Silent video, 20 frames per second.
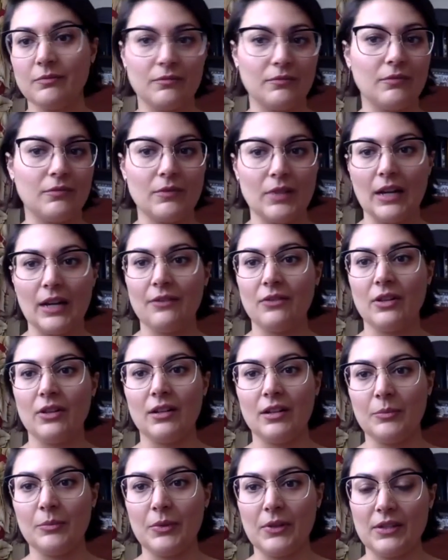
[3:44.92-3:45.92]
have it
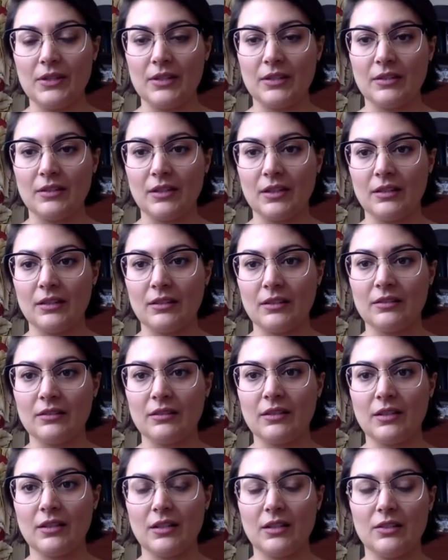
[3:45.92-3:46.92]
in a place that's not
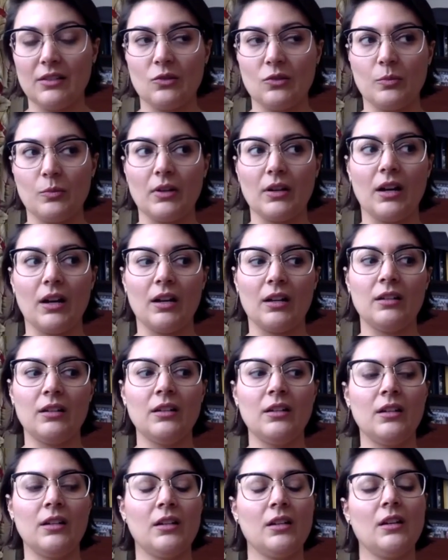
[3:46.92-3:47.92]
going to get super hot.
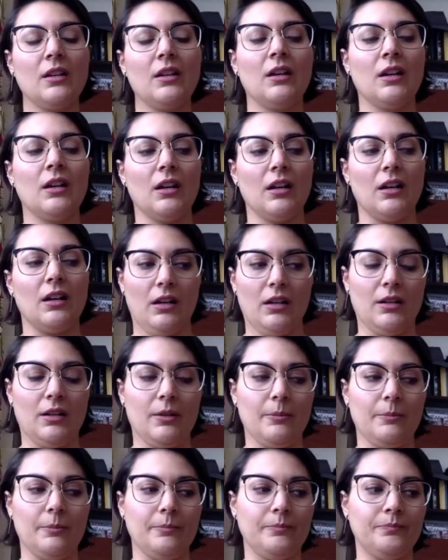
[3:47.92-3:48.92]

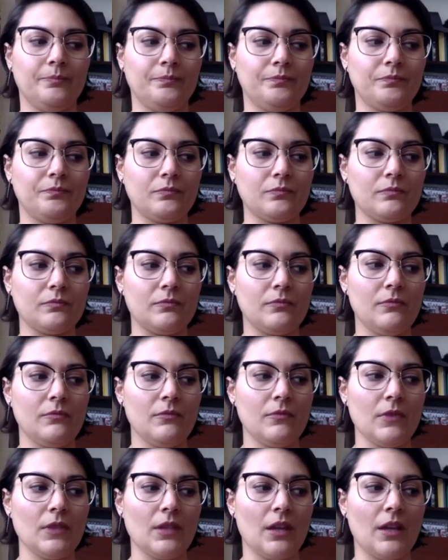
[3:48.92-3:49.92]
Um,
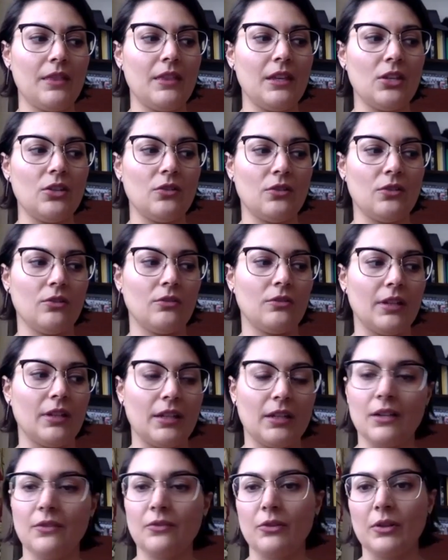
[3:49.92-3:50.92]
I think you
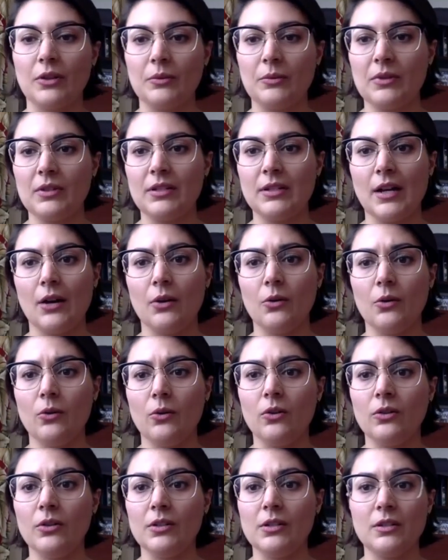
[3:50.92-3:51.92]
like covering it with a
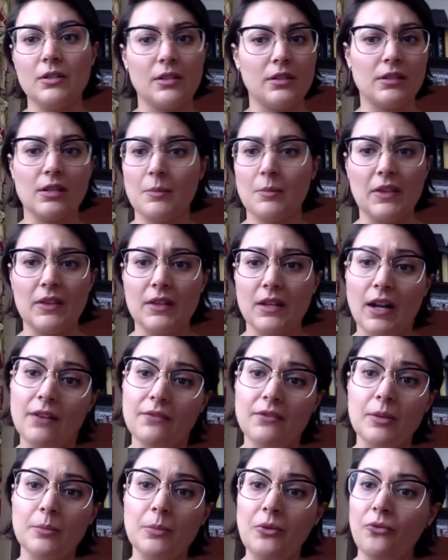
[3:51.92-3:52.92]
towel isn't something that I've
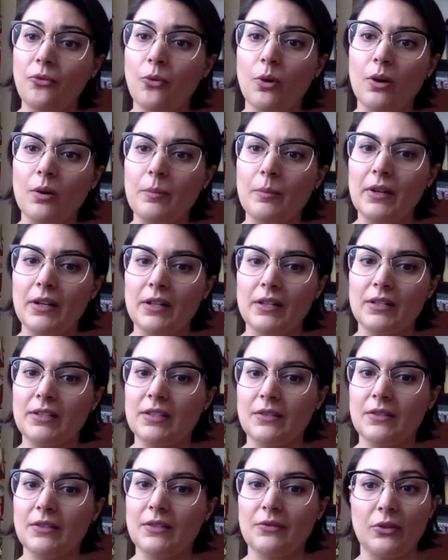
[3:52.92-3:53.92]
done before, but it's
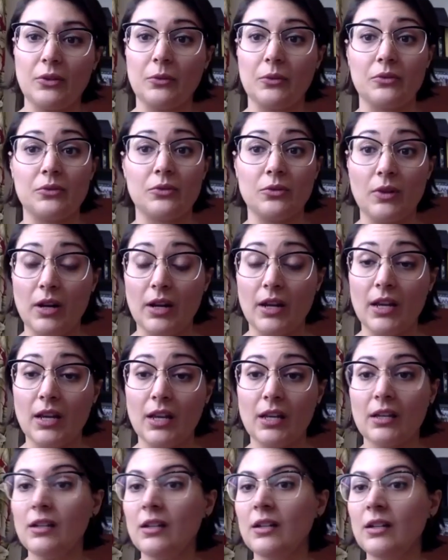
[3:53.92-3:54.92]
definitely worth
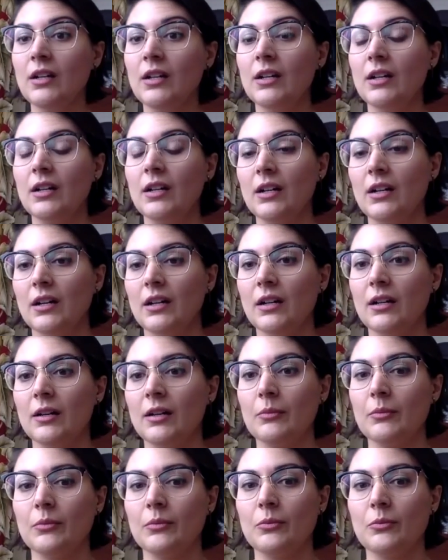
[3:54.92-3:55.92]
trying.
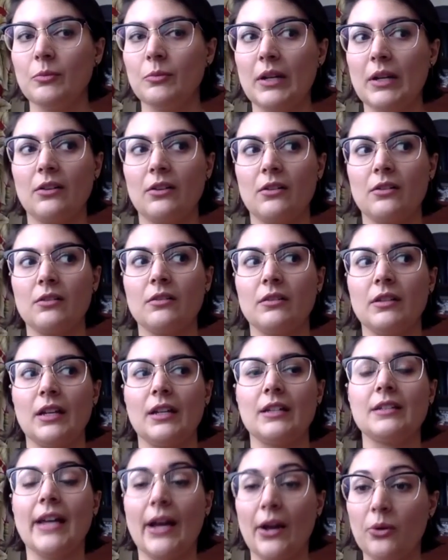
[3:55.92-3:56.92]
Better like
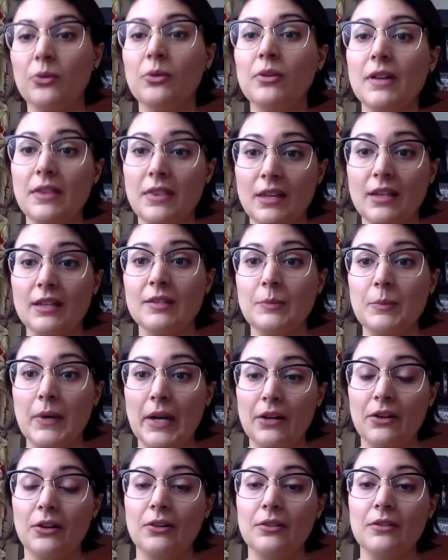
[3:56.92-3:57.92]
a towel, I think, is
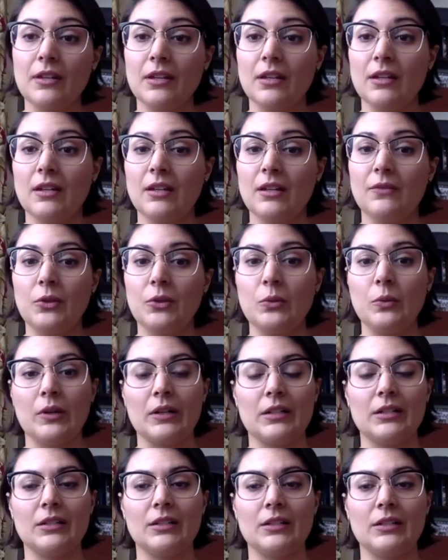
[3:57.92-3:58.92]
better than if you
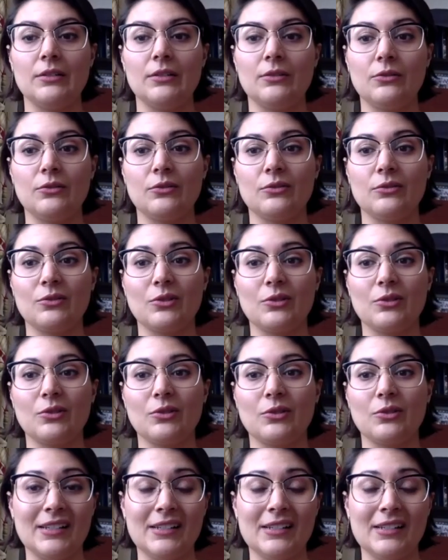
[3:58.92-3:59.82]
wanted to try